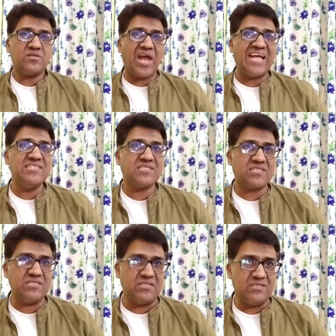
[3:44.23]

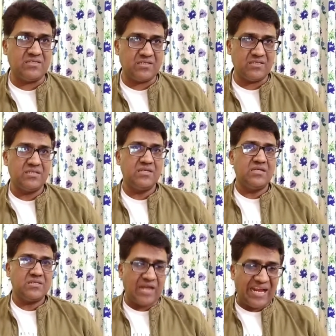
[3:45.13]
Transcendent
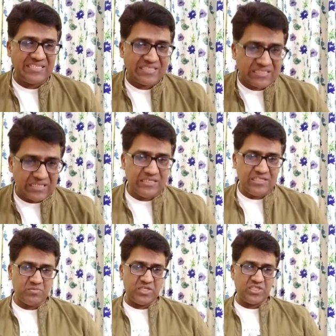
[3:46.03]

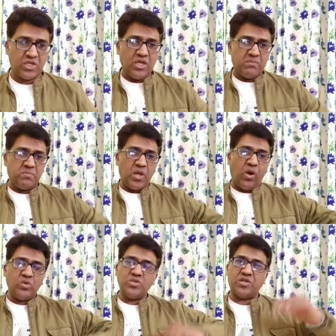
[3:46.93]
Transcendent means
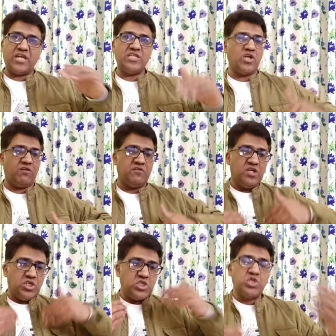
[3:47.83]
beyond the range of
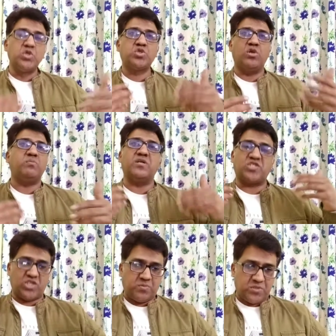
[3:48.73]
usual
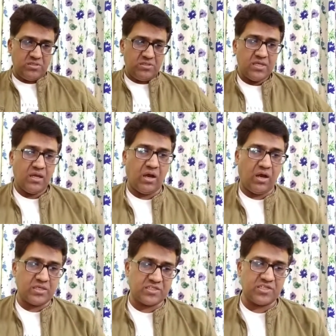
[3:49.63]
perception
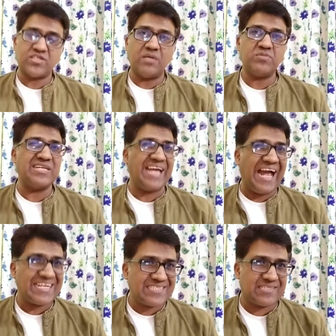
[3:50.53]
or it is something
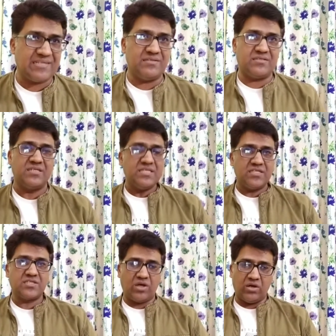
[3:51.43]
excellent
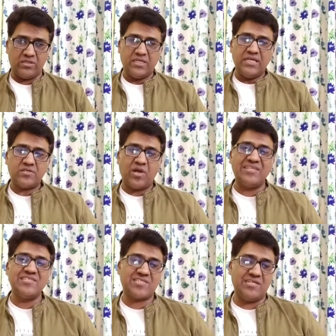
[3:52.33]
is called
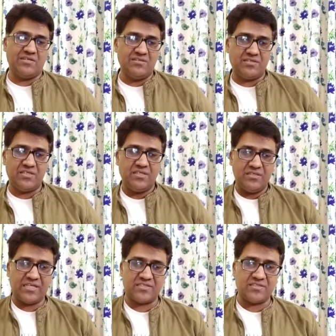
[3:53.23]
transcendent.
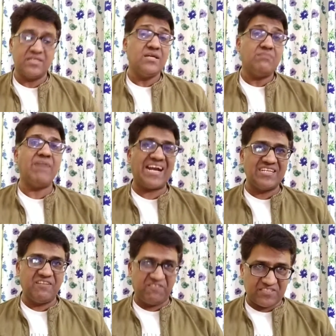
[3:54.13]
Next is
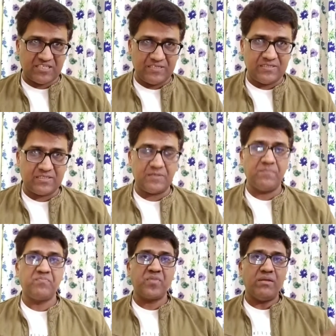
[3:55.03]
magnificent.
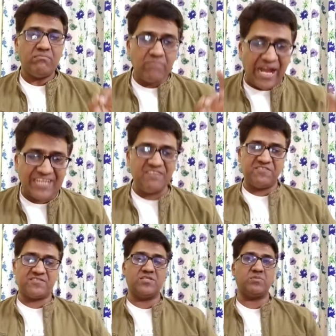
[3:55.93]

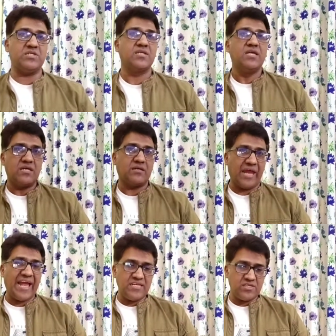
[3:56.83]
Magnificent means
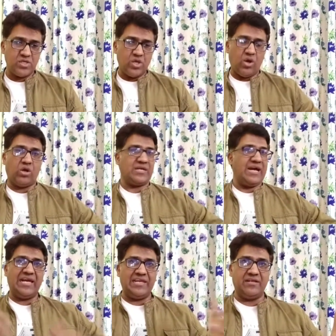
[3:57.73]
grand or
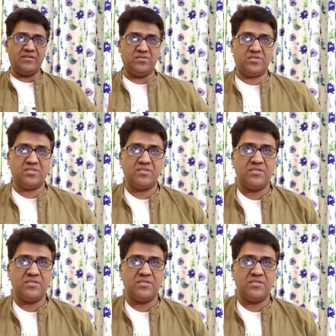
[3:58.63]
elegant.